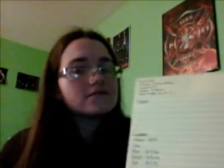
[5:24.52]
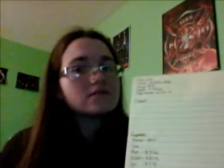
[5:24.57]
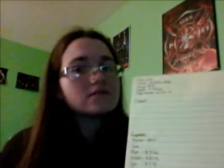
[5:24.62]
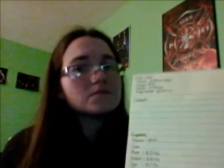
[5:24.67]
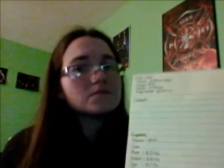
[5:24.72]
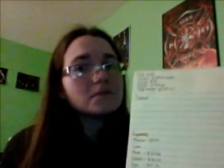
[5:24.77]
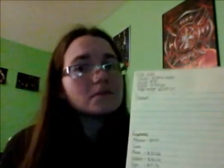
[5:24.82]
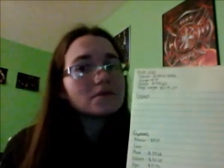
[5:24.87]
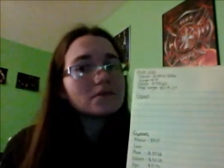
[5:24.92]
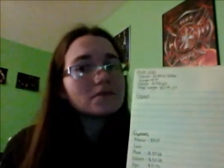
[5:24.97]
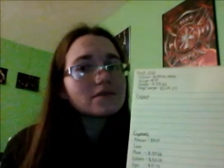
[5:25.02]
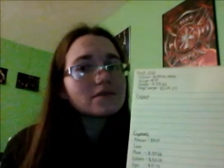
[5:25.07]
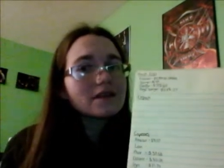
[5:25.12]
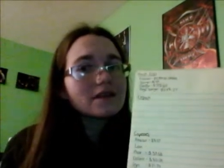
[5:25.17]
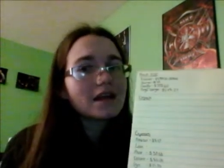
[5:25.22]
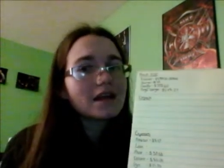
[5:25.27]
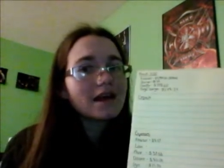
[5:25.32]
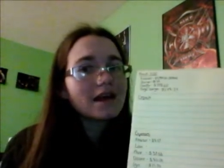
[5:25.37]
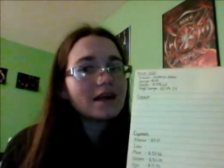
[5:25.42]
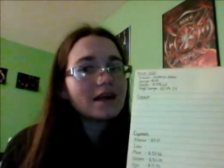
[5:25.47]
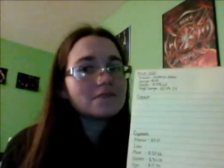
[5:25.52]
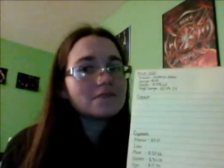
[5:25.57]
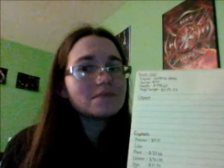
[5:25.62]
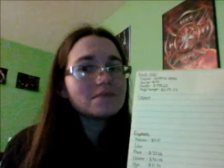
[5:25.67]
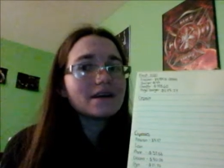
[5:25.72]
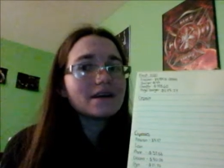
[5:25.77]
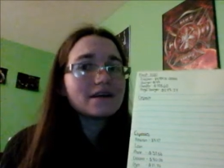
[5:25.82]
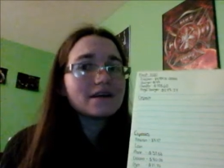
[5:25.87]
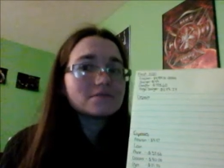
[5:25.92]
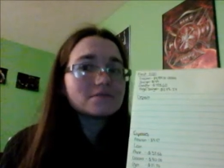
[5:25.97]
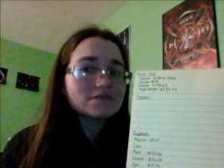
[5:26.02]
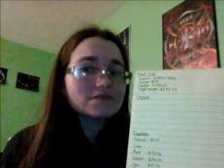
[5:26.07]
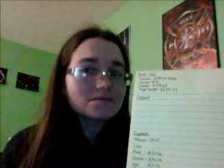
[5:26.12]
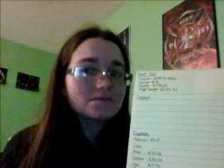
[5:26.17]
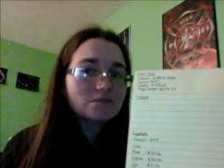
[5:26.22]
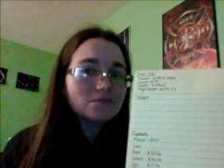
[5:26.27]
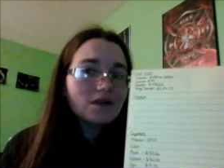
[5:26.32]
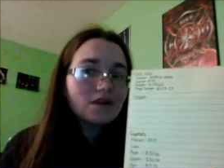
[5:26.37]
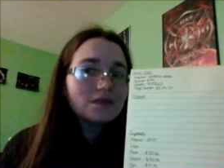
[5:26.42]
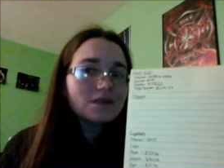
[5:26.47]
have to remember that I have my Amazon
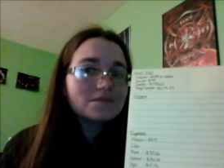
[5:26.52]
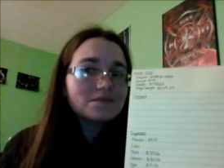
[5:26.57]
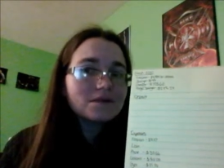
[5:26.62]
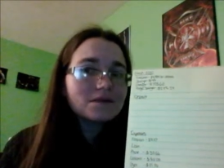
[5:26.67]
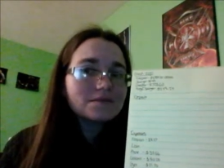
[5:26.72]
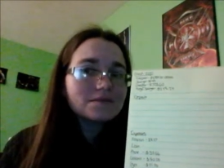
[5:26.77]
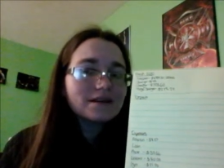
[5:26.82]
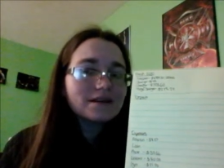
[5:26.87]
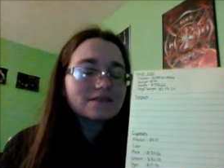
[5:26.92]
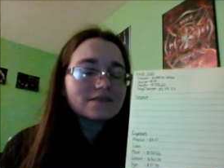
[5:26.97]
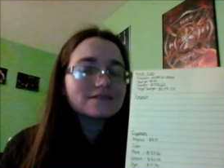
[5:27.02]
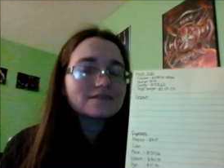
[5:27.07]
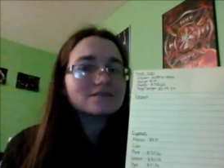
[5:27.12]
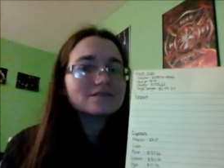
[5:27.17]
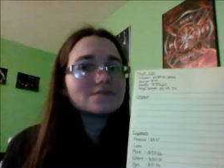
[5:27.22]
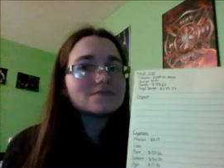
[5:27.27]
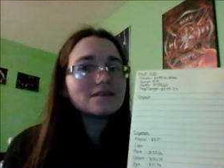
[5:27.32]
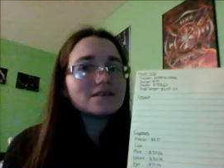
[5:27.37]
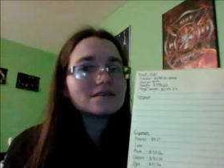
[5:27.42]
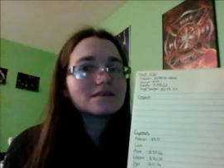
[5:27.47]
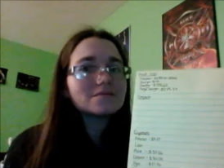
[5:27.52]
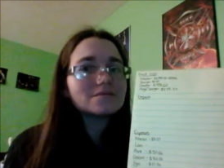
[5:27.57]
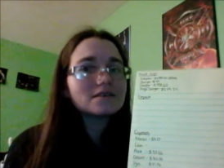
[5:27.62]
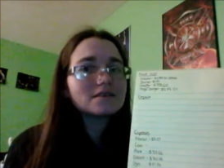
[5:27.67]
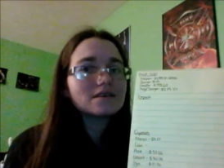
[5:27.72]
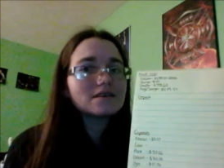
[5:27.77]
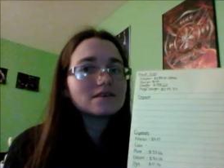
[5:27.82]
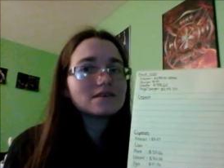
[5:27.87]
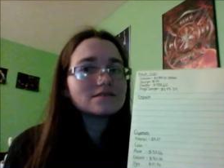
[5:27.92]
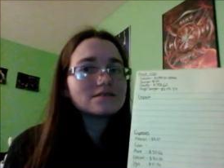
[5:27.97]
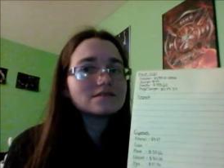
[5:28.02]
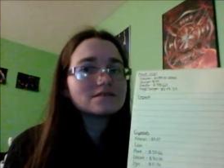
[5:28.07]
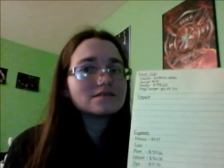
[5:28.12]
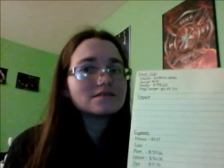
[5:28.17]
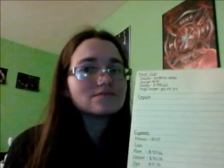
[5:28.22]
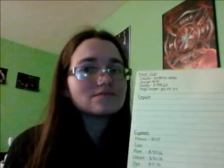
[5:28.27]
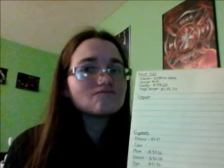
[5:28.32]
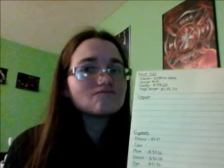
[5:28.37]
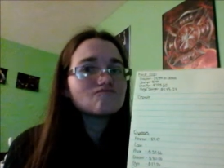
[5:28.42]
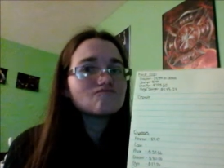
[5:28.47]
Prime coming out this month because
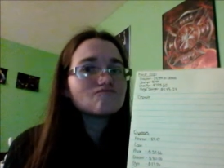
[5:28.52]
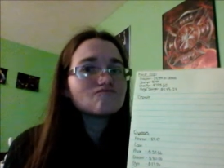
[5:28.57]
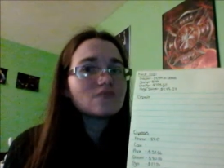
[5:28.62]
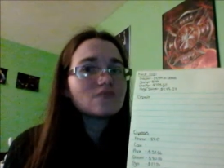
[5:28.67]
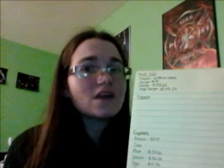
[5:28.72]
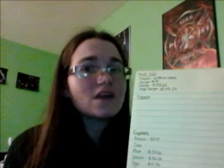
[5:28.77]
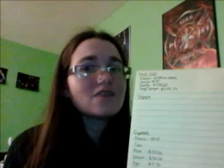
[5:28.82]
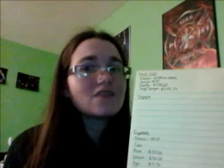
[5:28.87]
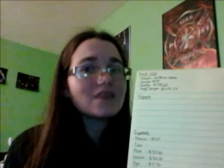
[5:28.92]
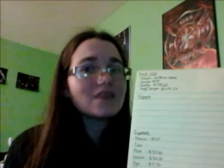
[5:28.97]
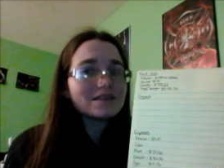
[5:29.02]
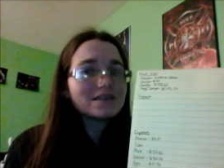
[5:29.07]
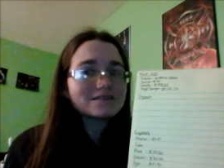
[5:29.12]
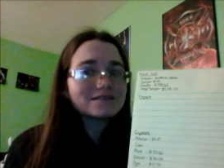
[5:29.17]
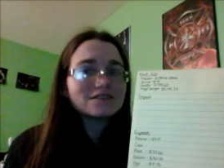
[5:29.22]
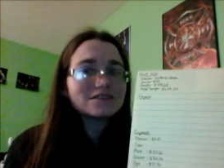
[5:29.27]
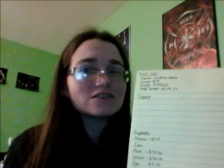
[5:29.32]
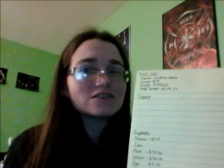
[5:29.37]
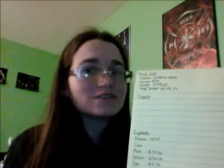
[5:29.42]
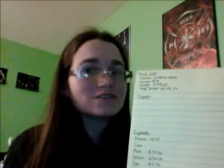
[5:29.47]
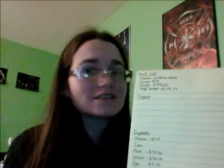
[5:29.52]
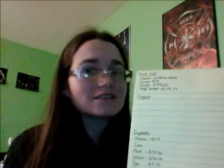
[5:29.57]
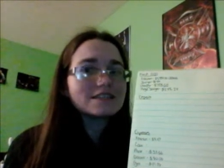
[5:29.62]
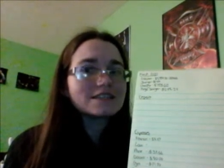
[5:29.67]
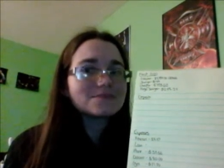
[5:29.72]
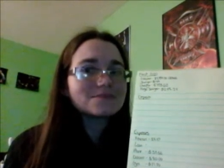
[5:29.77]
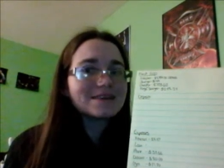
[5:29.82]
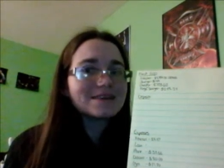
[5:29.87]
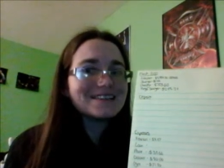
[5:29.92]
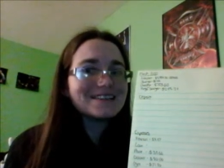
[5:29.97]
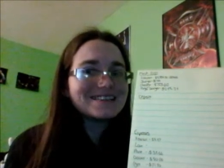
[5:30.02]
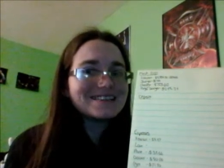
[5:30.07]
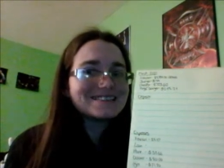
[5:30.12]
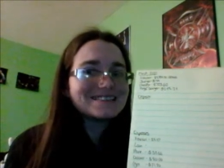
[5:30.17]
that is a yearly expense.